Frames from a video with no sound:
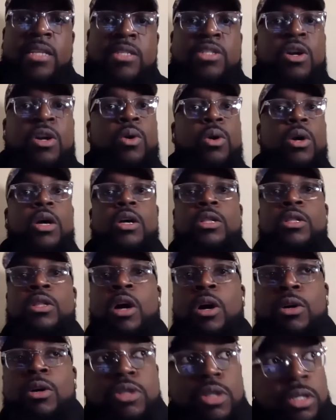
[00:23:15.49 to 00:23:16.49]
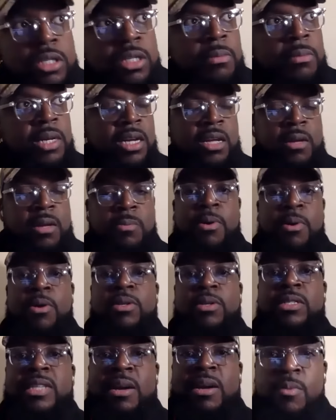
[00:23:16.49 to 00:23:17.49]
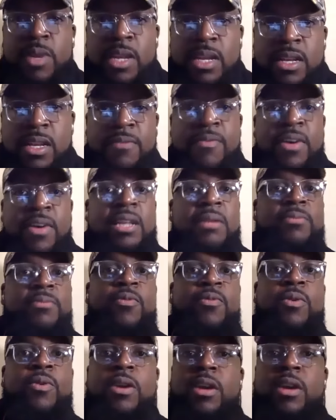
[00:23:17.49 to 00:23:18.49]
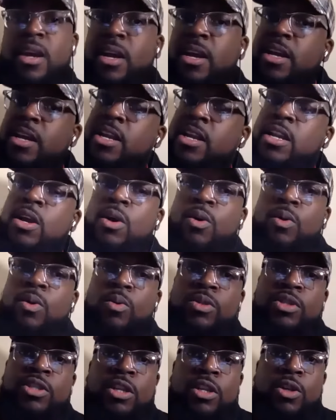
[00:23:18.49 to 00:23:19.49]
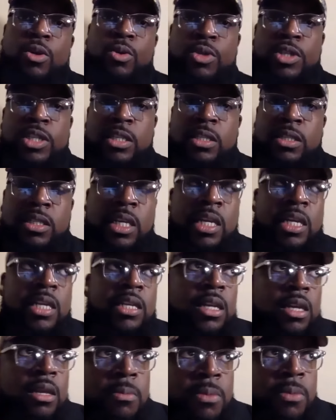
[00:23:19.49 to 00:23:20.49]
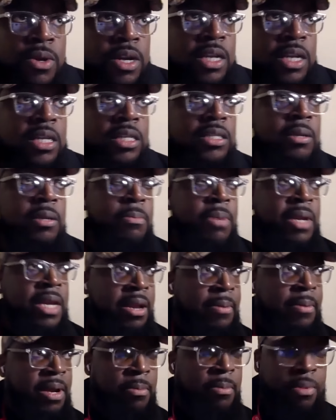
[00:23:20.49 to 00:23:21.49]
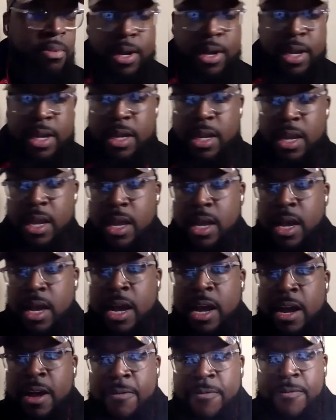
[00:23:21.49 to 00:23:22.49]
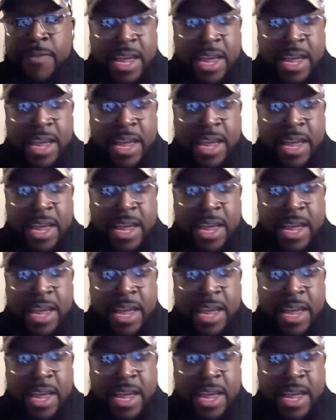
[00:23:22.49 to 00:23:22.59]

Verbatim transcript: And so those are some of the components that we develop for you know solutions in the communities and being able to bring uh,